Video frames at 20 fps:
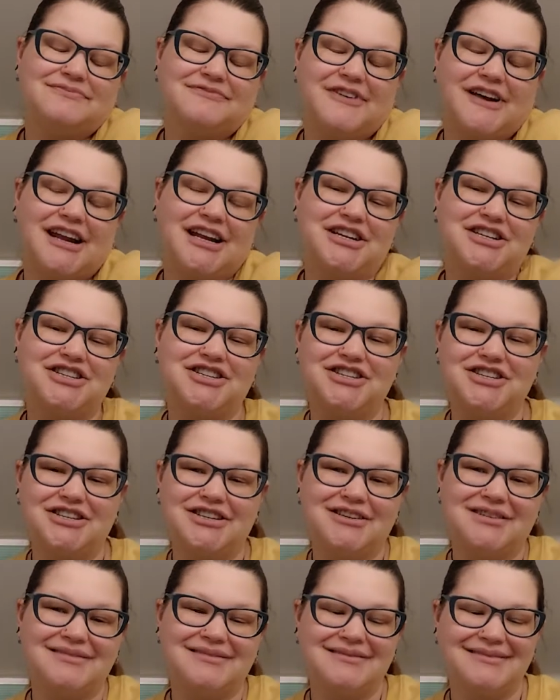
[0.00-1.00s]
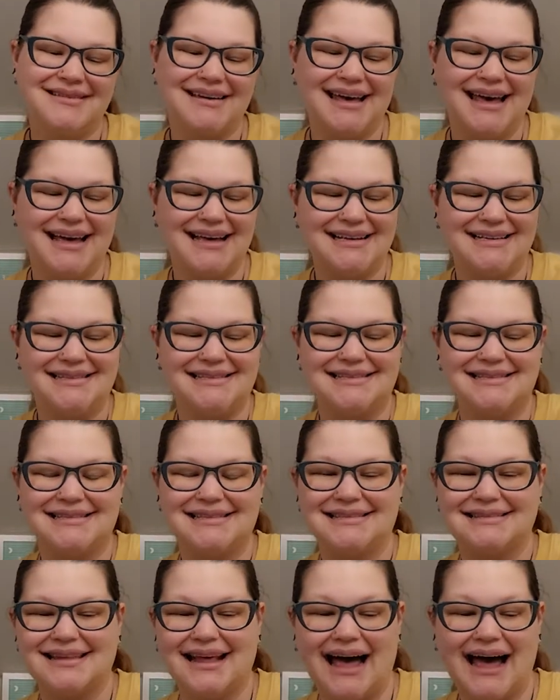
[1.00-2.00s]
finish, because
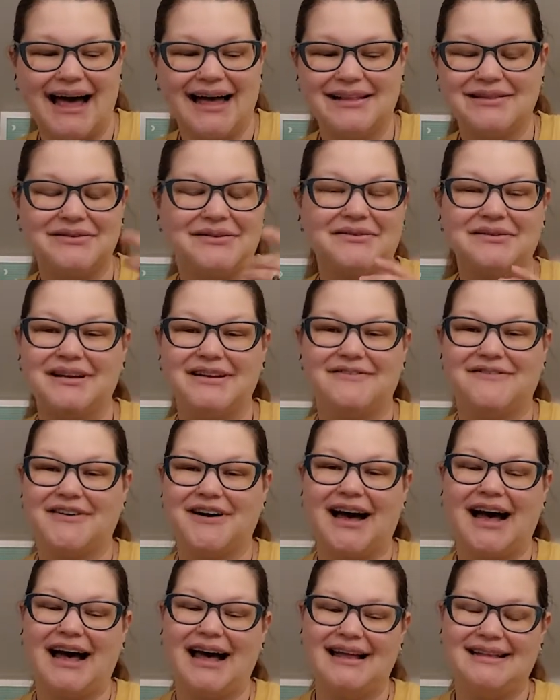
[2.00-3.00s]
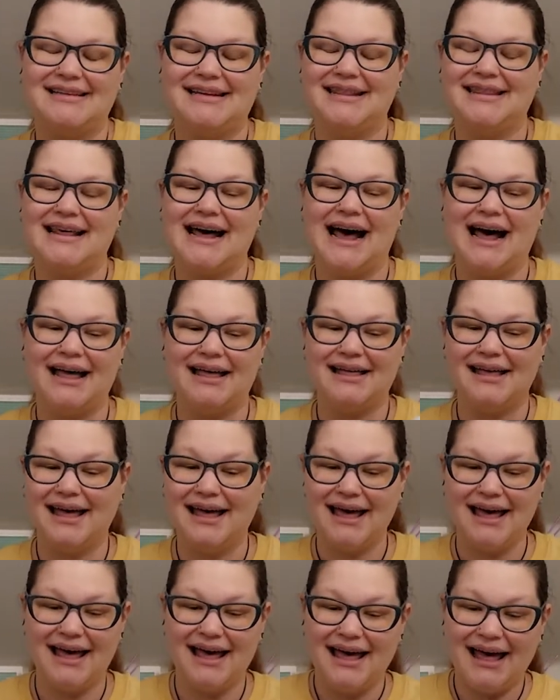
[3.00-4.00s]
I totally forgot I did that
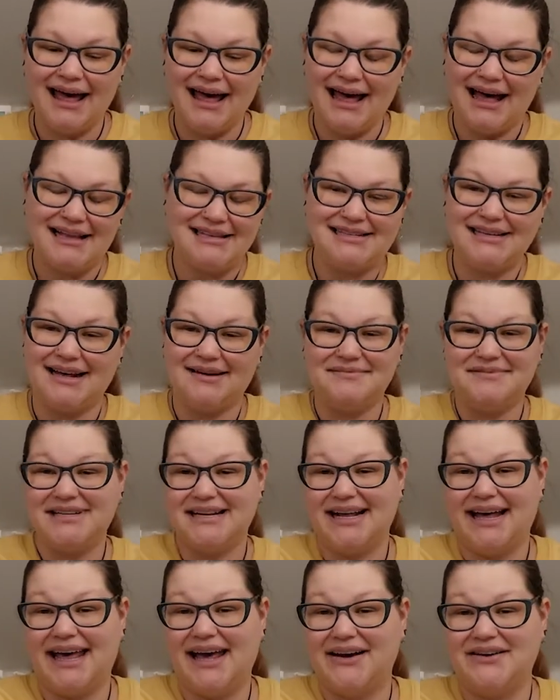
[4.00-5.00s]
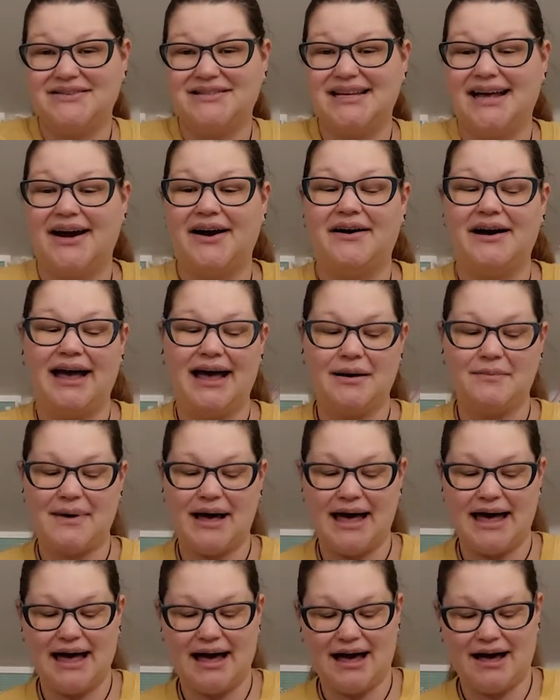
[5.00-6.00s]
until I'm sitting here staring at
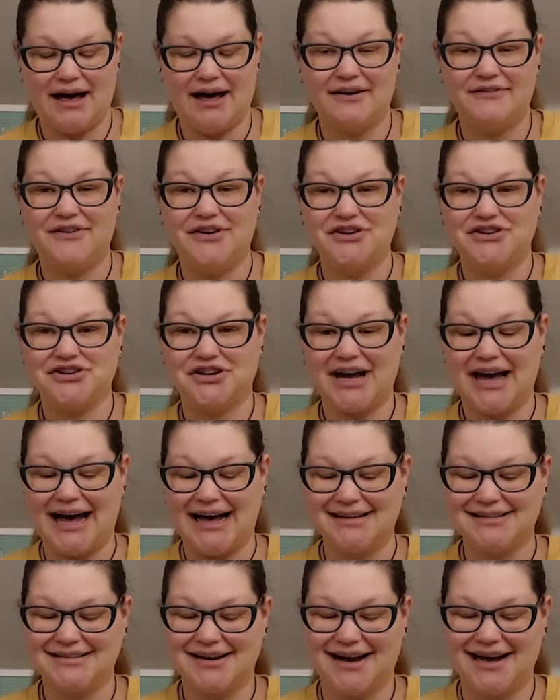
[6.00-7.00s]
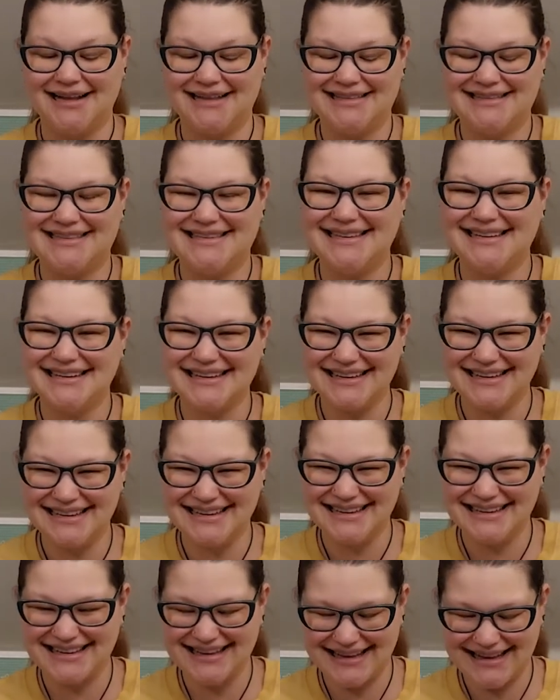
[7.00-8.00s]
my future cast-ons.
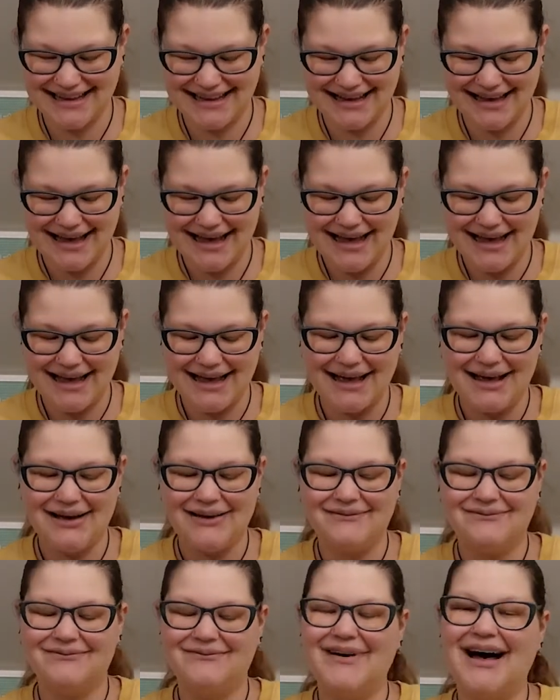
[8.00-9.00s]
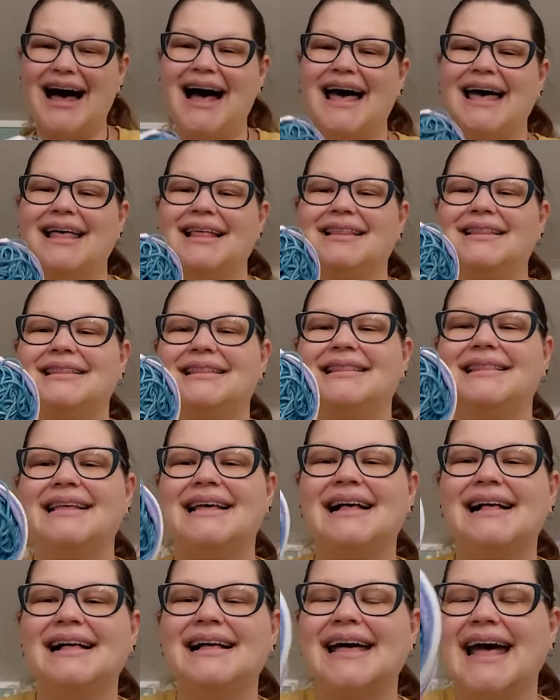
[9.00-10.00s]
But
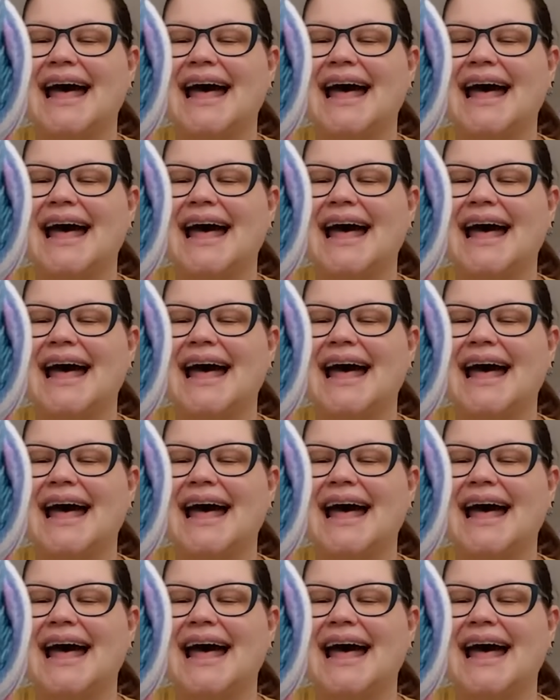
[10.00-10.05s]
look